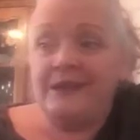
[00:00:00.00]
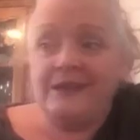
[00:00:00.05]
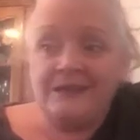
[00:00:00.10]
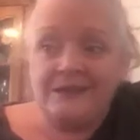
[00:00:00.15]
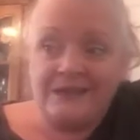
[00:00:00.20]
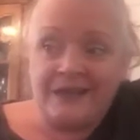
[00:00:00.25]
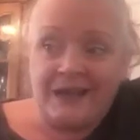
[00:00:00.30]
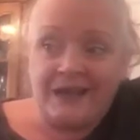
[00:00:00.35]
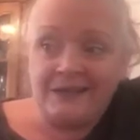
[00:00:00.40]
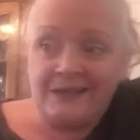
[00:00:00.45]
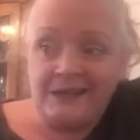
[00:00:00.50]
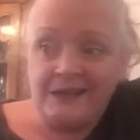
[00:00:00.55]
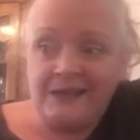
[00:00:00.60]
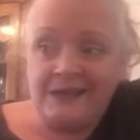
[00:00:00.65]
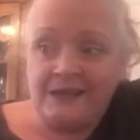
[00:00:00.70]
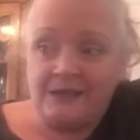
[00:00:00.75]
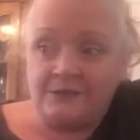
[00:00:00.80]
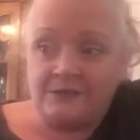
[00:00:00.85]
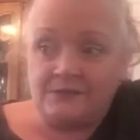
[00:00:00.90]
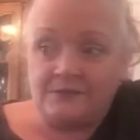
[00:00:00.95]
Now,
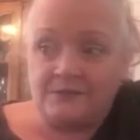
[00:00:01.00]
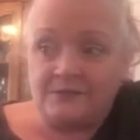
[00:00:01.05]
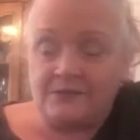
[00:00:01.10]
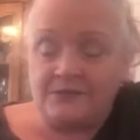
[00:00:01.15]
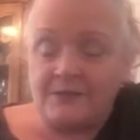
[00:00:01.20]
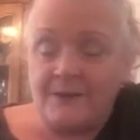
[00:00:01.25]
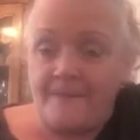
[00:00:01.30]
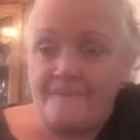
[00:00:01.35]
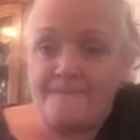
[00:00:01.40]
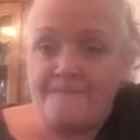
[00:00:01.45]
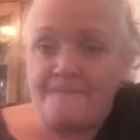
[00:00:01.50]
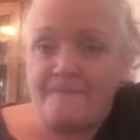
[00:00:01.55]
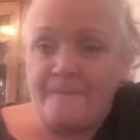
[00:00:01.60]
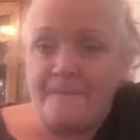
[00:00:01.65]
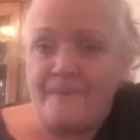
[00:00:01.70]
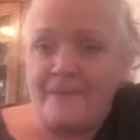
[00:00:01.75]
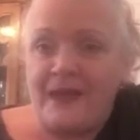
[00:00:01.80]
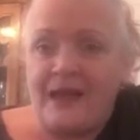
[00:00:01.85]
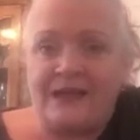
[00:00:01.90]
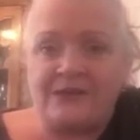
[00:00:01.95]
needles,
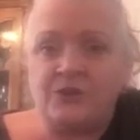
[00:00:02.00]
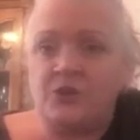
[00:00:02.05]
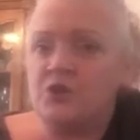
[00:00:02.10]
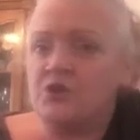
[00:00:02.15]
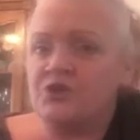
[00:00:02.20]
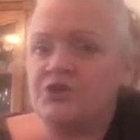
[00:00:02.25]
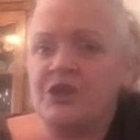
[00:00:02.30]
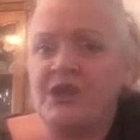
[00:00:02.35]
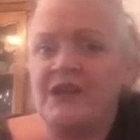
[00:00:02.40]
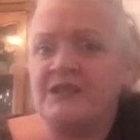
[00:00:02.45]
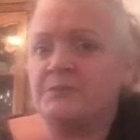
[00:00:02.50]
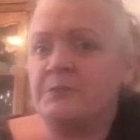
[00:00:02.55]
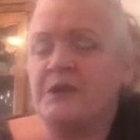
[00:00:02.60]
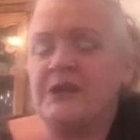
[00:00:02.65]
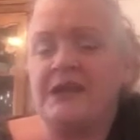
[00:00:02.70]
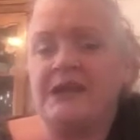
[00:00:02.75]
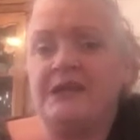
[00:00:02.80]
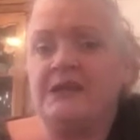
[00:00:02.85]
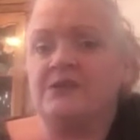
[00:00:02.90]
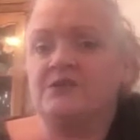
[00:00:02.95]
I don't change my
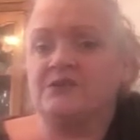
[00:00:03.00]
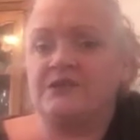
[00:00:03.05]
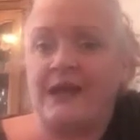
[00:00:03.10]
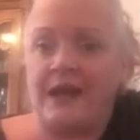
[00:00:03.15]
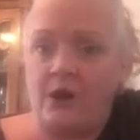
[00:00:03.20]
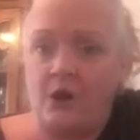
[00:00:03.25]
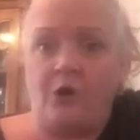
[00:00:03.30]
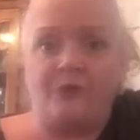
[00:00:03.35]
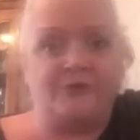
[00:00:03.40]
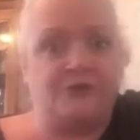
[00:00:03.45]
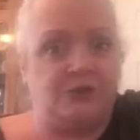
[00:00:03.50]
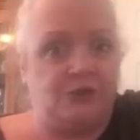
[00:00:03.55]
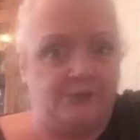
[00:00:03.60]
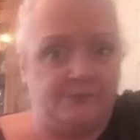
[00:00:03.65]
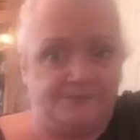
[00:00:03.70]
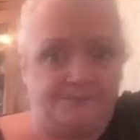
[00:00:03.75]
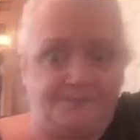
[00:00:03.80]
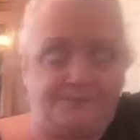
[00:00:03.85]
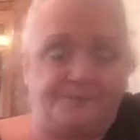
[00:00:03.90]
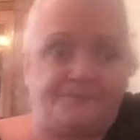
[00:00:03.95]
needles that often.
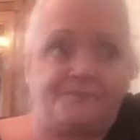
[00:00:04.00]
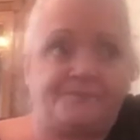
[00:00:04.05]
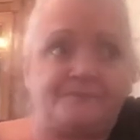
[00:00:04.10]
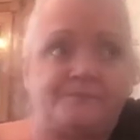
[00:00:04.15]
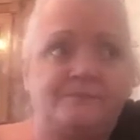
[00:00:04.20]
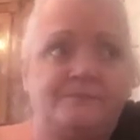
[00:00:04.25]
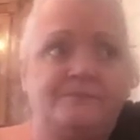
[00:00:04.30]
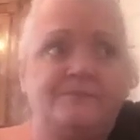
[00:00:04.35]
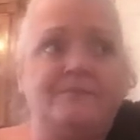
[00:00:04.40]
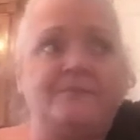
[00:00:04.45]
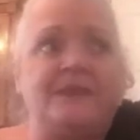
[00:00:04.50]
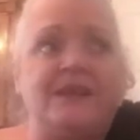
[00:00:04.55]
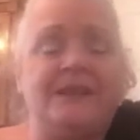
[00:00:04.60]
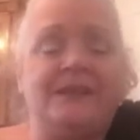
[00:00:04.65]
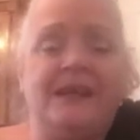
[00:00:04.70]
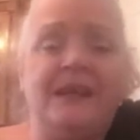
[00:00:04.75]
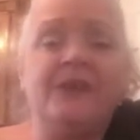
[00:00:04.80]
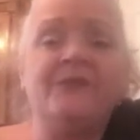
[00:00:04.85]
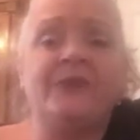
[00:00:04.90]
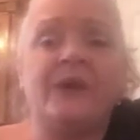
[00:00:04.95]

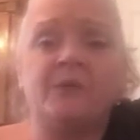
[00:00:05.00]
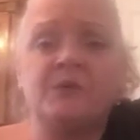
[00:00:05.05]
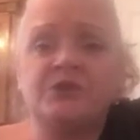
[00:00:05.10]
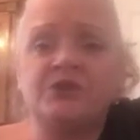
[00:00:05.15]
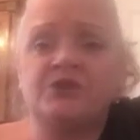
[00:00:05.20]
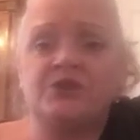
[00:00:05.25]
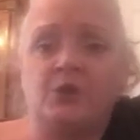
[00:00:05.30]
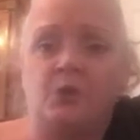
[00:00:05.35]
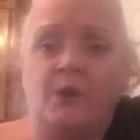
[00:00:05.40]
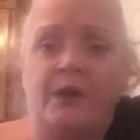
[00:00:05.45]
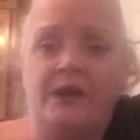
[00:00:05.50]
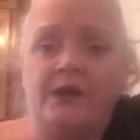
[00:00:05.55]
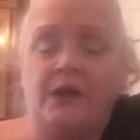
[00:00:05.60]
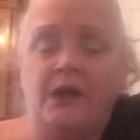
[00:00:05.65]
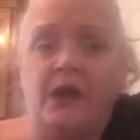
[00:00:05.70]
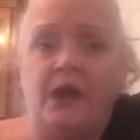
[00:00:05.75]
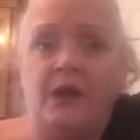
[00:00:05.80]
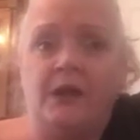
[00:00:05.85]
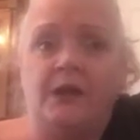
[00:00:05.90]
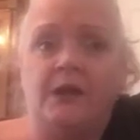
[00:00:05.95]
If I was doing
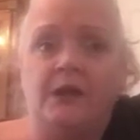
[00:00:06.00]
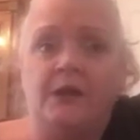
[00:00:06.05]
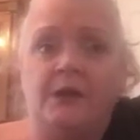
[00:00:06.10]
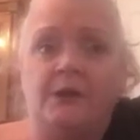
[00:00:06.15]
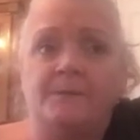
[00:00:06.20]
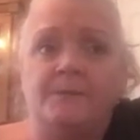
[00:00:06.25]
a